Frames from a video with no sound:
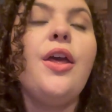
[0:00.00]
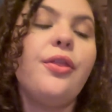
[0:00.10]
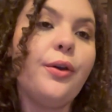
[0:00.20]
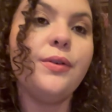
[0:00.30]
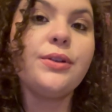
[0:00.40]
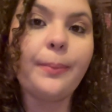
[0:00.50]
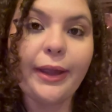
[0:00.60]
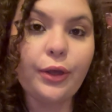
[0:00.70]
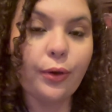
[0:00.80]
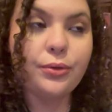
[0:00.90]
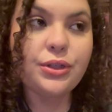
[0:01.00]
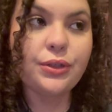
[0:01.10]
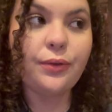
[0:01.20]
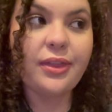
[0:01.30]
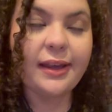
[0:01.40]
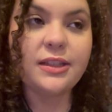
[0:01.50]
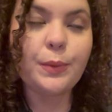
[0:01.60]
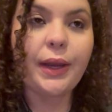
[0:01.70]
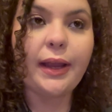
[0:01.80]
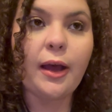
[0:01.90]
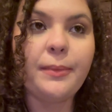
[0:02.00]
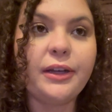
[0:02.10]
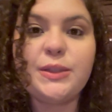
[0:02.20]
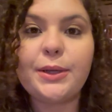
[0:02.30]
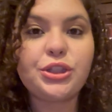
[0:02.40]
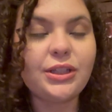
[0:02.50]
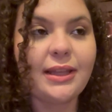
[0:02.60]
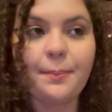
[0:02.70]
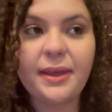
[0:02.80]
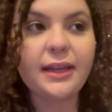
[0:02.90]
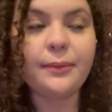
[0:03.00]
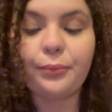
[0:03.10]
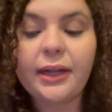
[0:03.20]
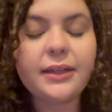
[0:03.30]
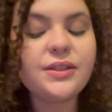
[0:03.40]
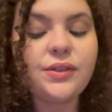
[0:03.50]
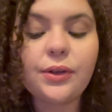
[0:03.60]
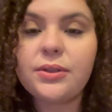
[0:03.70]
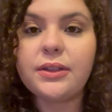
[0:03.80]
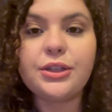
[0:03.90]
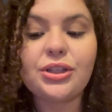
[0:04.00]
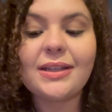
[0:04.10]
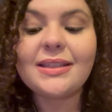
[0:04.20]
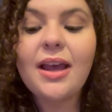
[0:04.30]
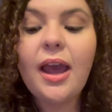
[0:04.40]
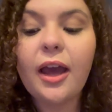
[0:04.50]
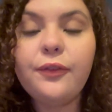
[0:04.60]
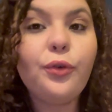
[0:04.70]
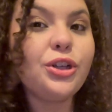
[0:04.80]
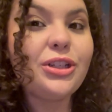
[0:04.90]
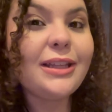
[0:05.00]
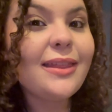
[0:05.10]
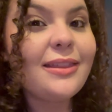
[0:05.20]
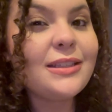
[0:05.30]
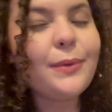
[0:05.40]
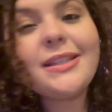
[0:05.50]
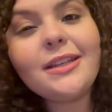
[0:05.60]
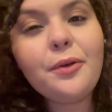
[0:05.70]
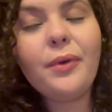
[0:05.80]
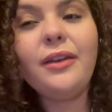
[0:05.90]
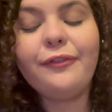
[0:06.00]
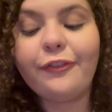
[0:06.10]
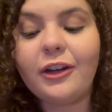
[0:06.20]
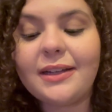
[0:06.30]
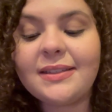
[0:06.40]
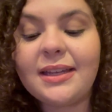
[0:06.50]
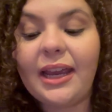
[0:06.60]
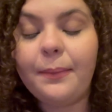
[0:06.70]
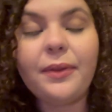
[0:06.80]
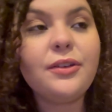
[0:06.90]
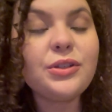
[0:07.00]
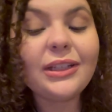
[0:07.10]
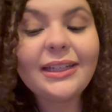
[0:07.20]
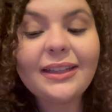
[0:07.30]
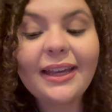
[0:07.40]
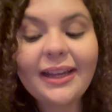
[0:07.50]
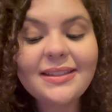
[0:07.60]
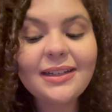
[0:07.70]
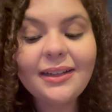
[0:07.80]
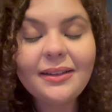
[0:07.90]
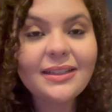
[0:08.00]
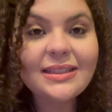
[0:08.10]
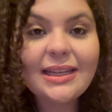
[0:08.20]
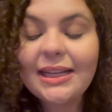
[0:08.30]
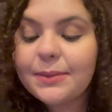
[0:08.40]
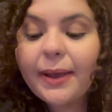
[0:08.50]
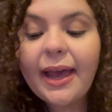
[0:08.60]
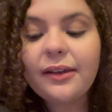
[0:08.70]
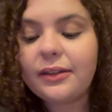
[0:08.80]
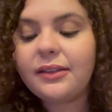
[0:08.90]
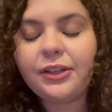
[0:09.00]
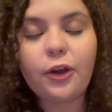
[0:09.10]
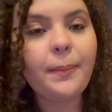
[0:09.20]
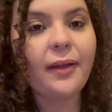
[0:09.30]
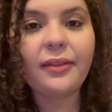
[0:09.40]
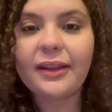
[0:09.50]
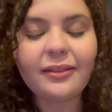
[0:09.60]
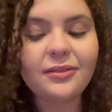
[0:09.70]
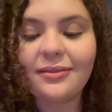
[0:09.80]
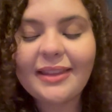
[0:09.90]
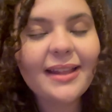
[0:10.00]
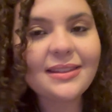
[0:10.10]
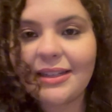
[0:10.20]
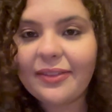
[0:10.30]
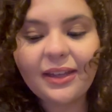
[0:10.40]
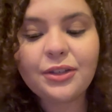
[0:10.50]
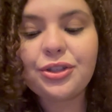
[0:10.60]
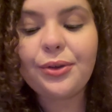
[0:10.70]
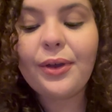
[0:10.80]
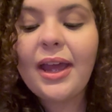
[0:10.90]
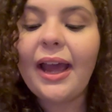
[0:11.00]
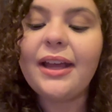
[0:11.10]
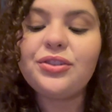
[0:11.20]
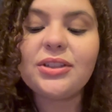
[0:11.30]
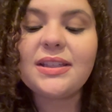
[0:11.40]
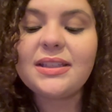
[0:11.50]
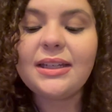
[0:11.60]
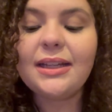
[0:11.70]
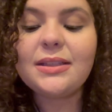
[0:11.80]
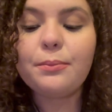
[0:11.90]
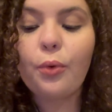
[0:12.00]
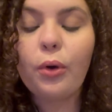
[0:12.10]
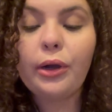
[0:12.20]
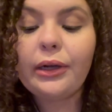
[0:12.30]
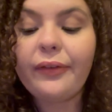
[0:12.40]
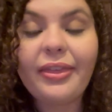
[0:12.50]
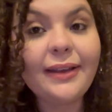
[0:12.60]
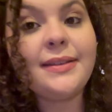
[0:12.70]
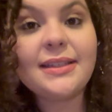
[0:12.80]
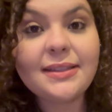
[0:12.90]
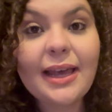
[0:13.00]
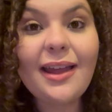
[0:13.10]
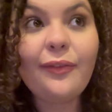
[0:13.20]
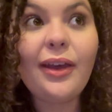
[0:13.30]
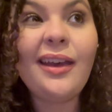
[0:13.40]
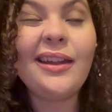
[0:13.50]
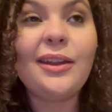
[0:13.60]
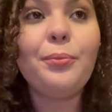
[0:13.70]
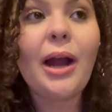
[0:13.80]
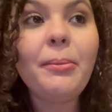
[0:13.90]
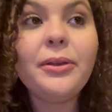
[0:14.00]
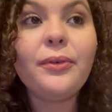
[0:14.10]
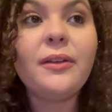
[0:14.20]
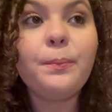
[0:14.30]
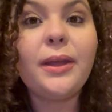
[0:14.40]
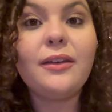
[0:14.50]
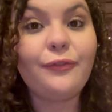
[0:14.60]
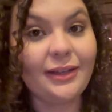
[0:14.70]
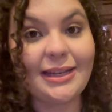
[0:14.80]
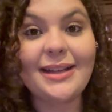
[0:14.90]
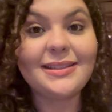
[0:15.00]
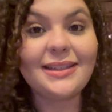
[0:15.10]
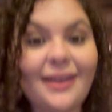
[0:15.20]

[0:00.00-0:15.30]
those are my go-to things when I come here, especially that bacon bread is so delicious. Unfortunately, this wasn't a win for us today, but there's really, like, it's not, doesn't taste bad, or, you know, about, like, that's not the issue. It just needs more things inside of it, and it probably would have been fantastic.